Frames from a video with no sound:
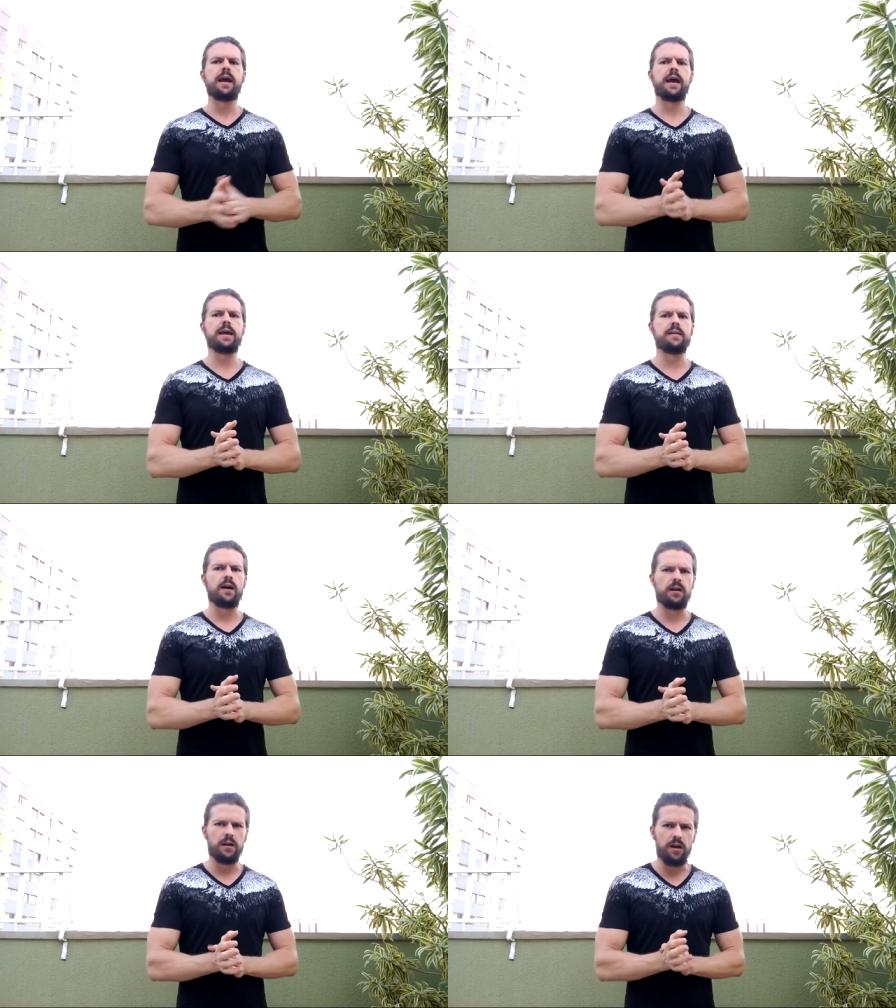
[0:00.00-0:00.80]
And
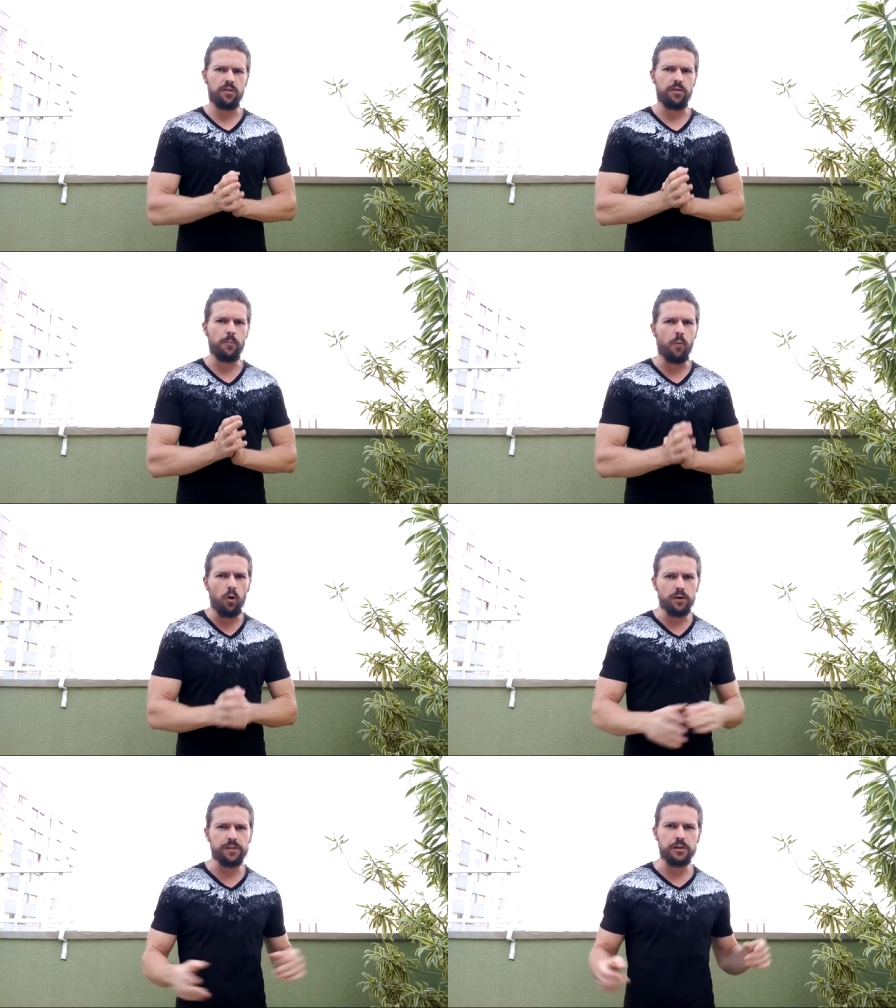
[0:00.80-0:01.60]
the
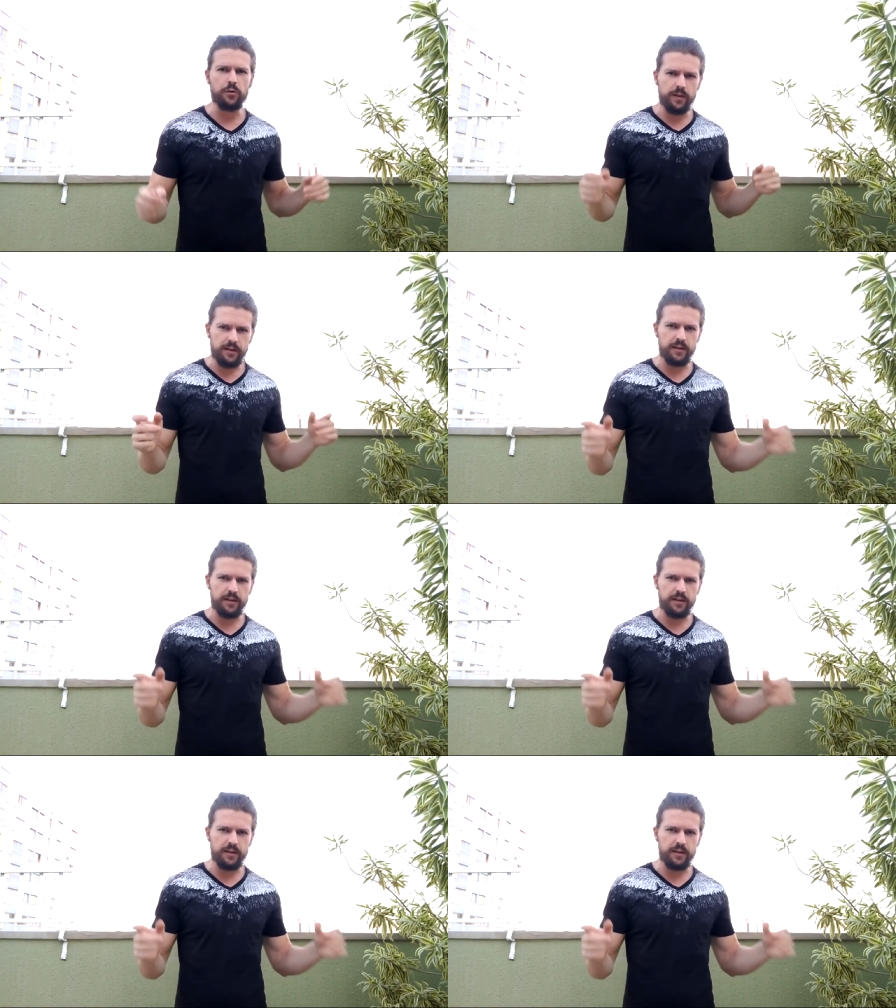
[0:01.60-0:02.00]
more that you can